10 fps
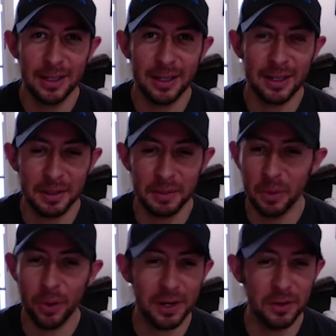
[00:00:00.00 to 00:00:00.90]
Uh, he's
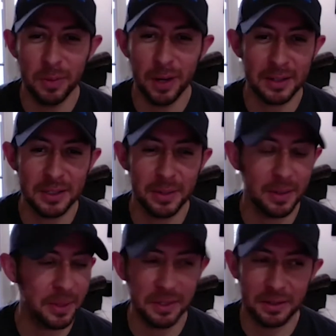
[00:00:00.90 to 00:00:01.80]
been wanting to do boxing, but
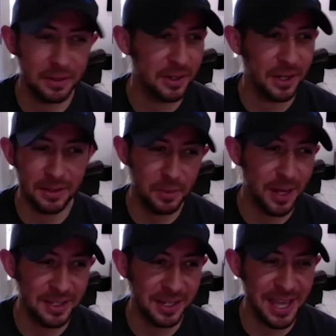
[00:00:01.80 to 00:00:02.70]
I'm like, no, no, you're not going to do
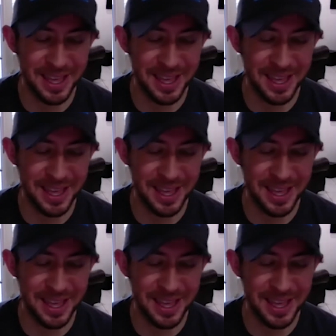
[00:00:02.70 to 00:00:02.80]
boxing.